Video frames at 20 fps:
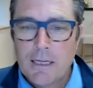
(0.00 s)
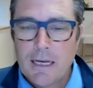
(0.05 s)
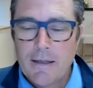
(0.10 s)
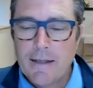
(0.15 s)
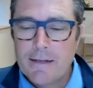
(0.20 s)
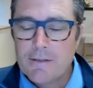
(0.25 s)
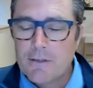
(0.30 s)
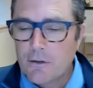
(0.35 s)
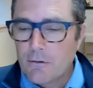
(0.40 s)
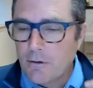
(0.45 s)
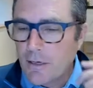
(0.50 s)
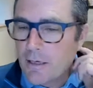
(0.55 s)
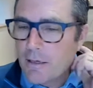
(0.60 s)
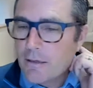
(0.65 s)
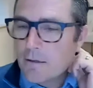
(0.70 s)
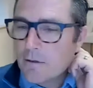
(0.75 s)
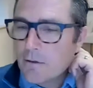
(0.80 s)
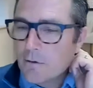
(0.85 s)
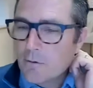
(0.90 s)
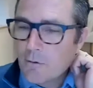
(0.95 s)
that's a
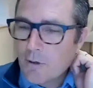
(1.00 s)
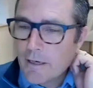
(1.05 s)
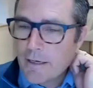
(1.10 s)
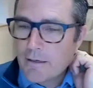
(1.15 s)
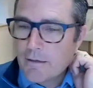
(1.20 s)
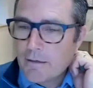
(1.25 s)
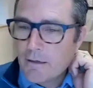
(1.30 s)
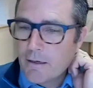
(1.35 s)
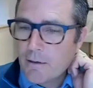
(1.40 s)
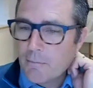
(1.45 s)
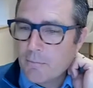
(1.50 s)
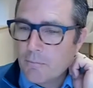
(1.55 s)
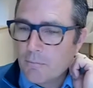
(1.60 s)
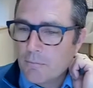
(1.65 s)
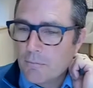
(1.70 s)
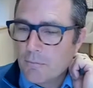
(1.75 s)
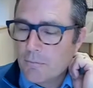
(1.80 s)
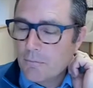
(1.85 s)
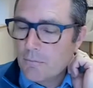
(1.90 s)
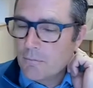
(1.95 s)
great
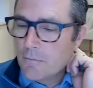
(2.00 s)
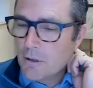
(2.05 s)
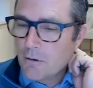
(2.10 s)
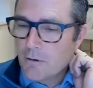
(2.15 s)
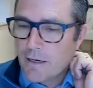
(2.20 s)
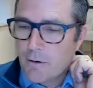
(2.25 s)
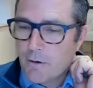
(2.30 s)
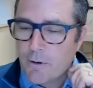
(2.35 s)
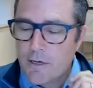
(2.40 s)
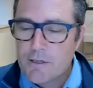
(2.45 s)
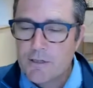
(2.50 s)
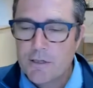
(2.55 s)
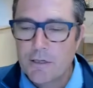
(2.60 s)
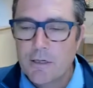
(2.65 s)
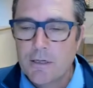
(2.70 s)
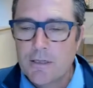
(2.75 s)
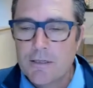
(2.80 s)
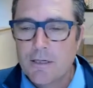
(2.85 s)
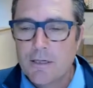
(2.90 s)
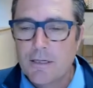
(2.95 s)

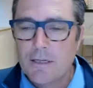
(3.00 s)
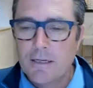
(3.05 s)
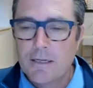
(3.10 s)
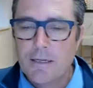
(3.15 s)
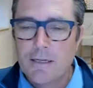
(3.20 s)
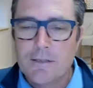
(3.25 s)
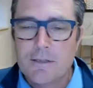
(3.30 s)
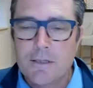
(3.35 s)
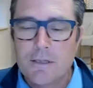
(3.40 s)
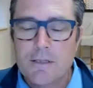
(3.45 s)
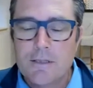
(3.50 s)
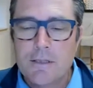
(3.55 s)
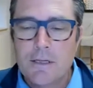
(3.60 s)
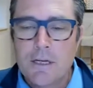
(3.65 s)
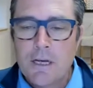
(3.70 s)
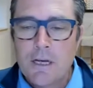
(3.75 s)
question. It is. It's